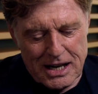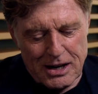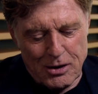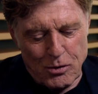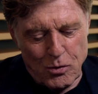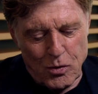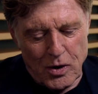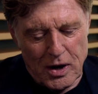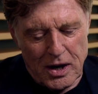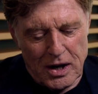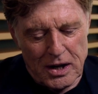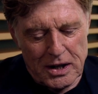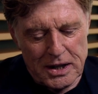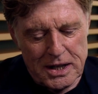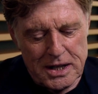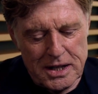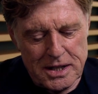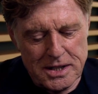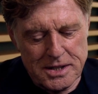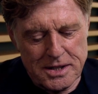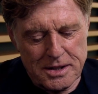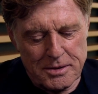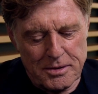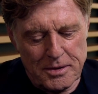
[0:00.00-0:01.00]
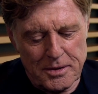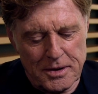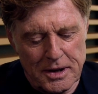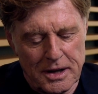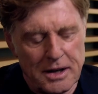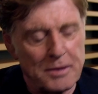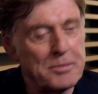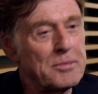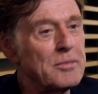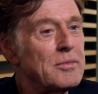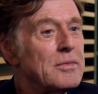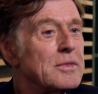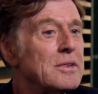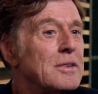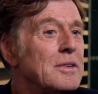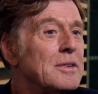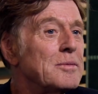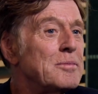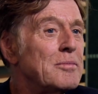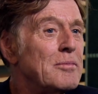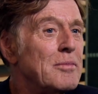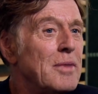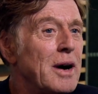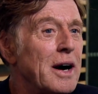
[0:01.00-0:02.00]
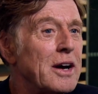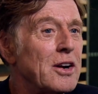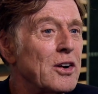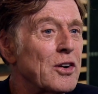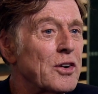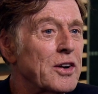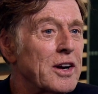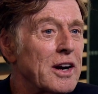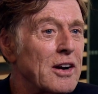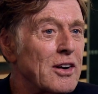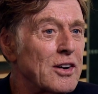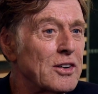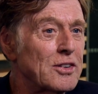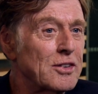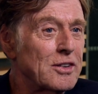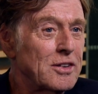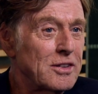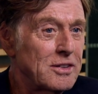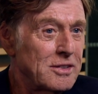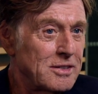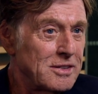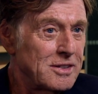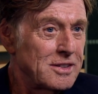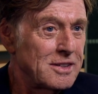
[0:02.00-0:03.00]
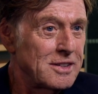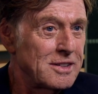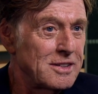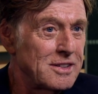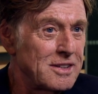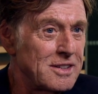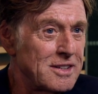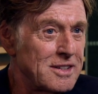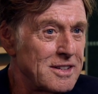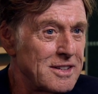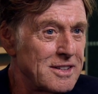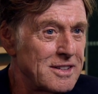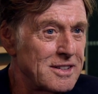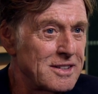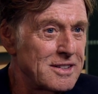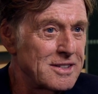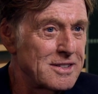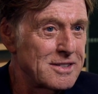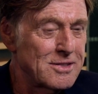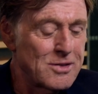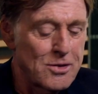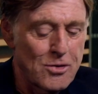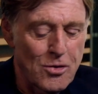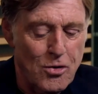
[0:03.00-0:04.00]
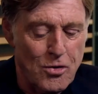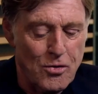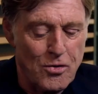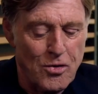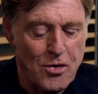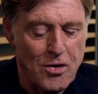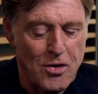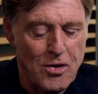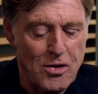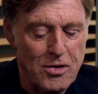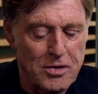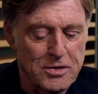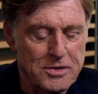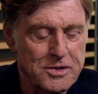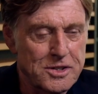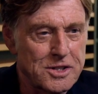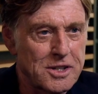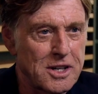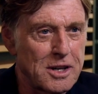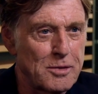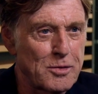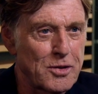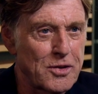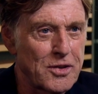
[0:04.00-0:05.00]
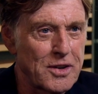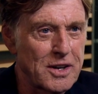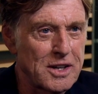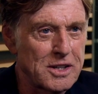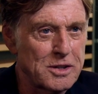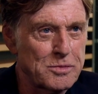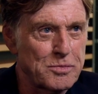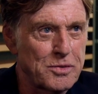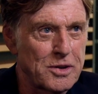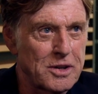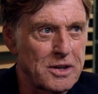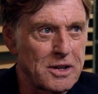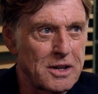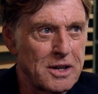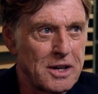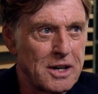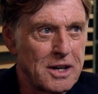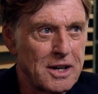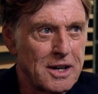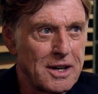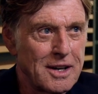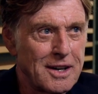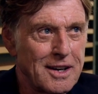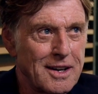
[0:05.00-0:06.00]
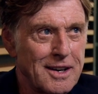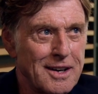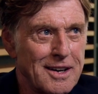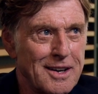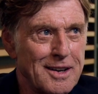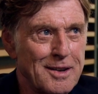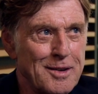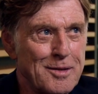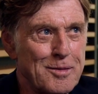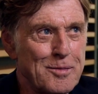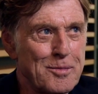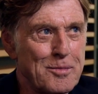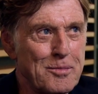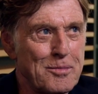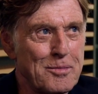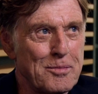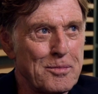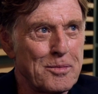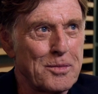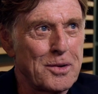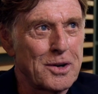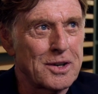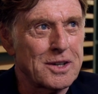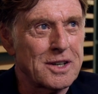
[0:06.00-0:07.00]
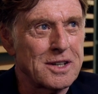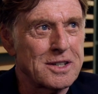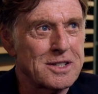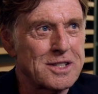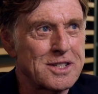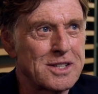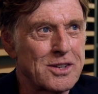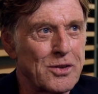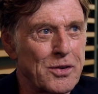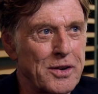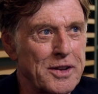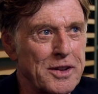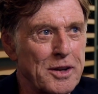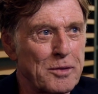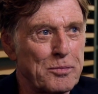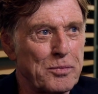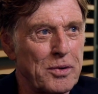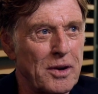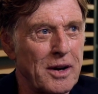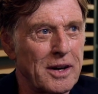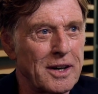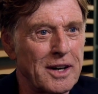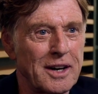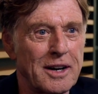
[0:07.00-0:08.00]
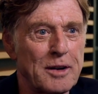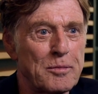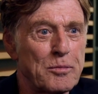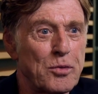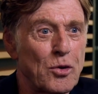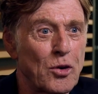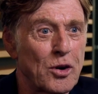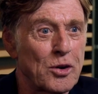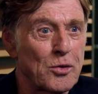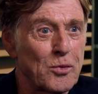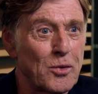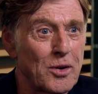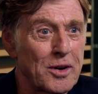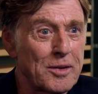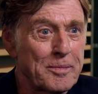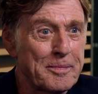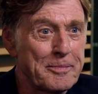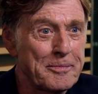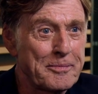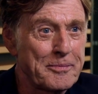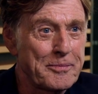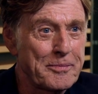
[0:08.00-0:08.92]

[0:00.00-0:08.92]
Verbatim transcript: Well, he's a, a minor character in, in the overall scheme of things, but, but considering the plot, an important one.